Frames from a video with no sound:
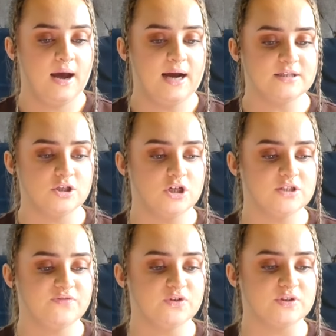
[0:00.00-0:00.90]
I started
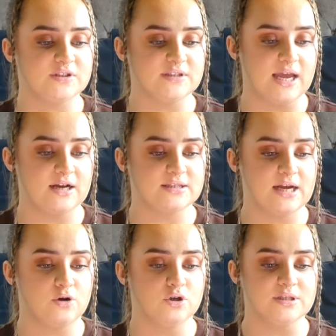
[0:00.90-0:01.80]
to feel sick because I
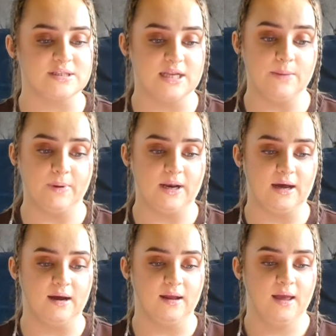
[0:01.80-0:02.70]
couldn't sleep at
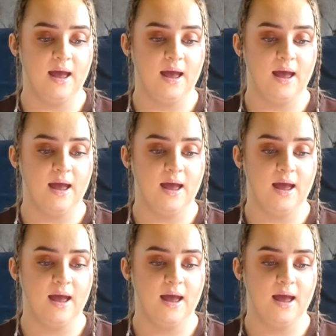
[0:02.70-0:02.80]
night.